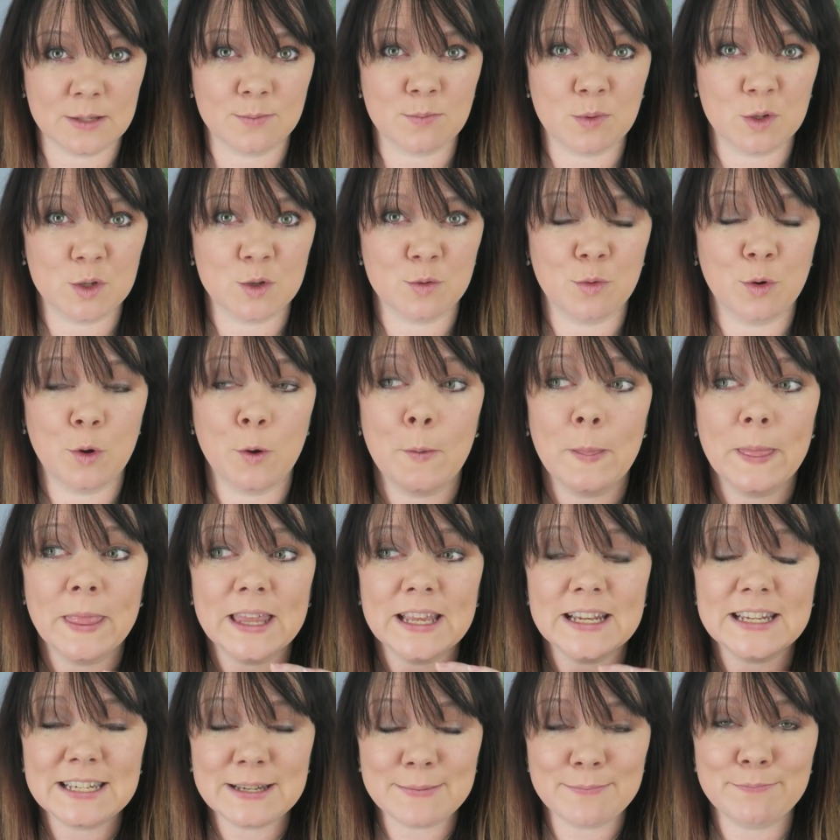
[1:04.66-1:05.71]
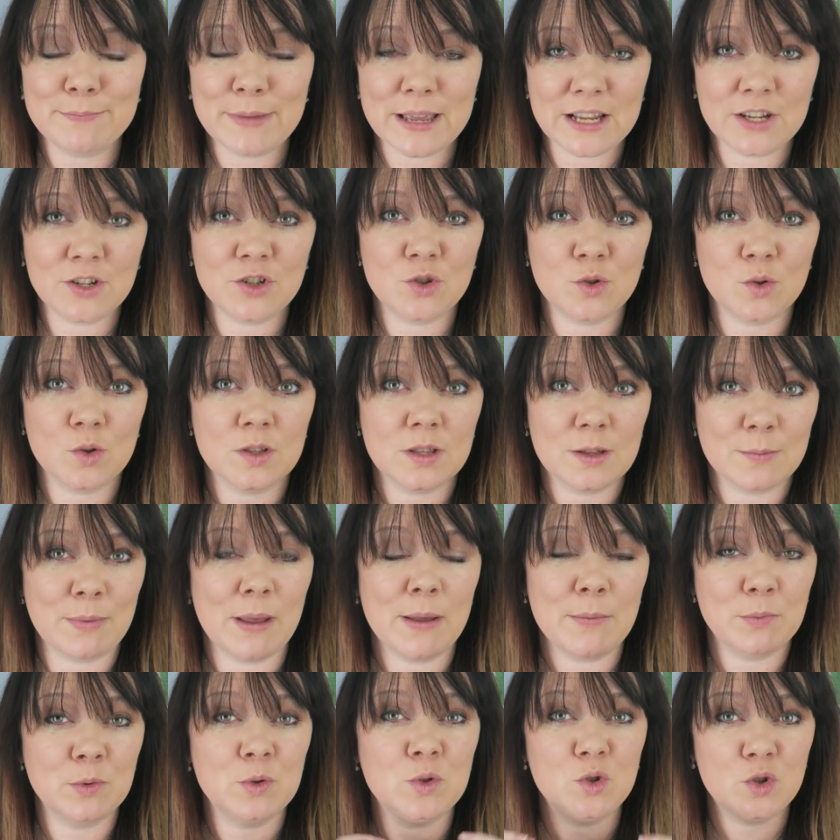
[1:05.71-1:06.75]
as possible to make sure that
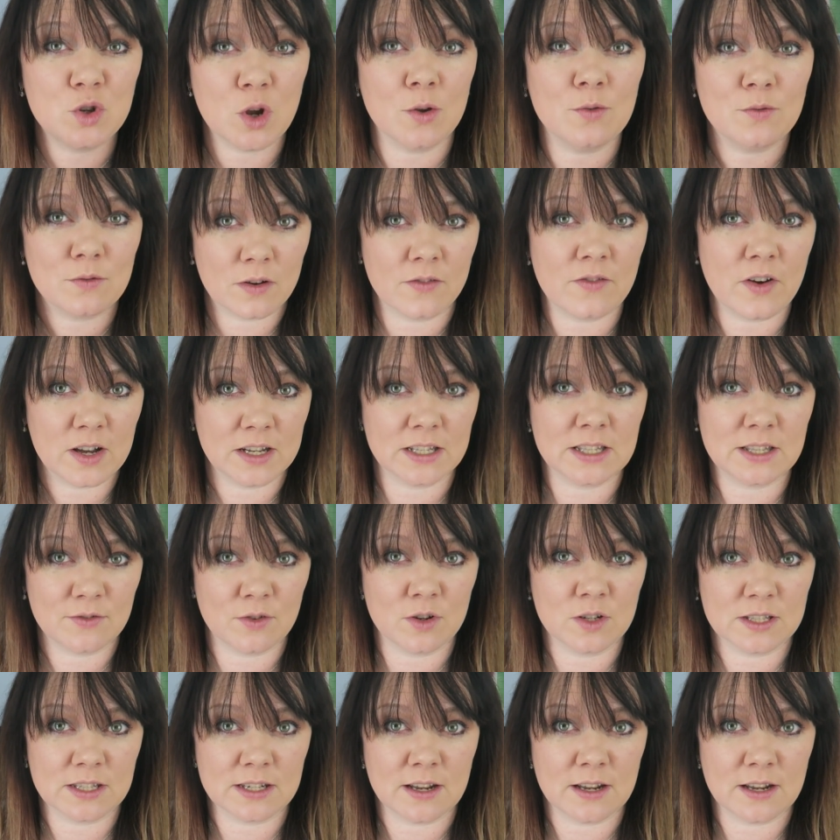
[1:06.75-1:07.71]
people don't revise the wrong